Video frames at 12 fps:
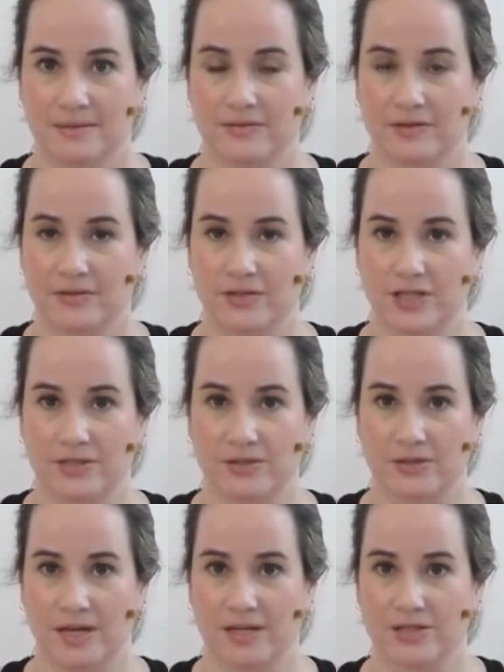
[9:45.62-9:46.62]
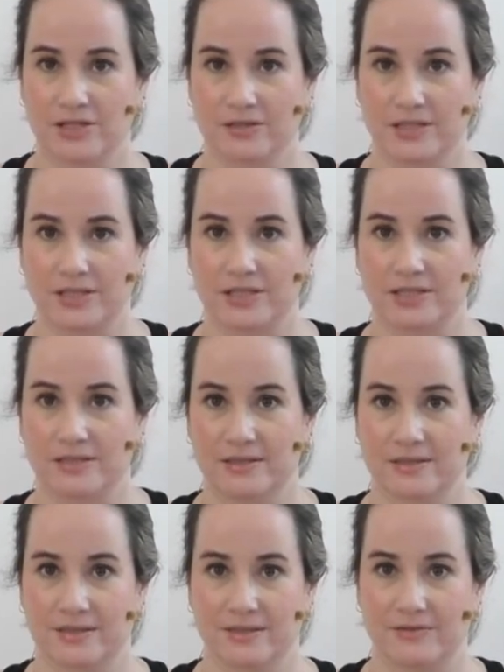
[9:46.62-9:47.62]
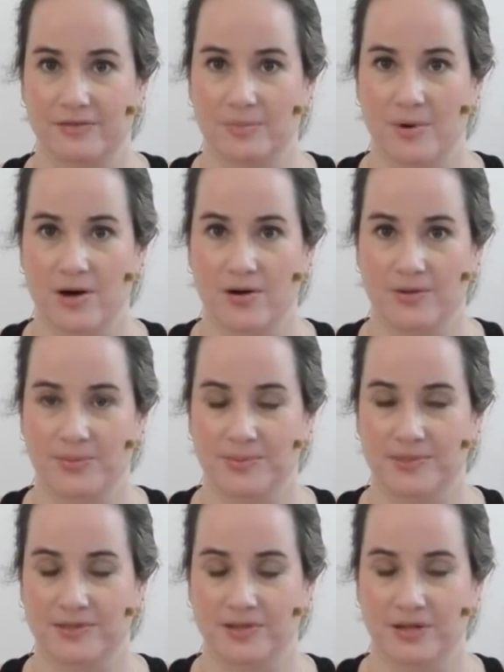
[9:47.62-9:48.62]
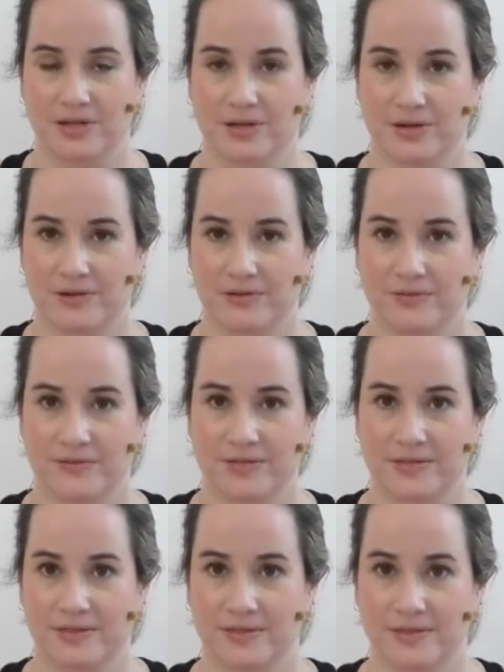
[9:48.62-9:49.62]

Feel the gentle undulations of the palms, the curves,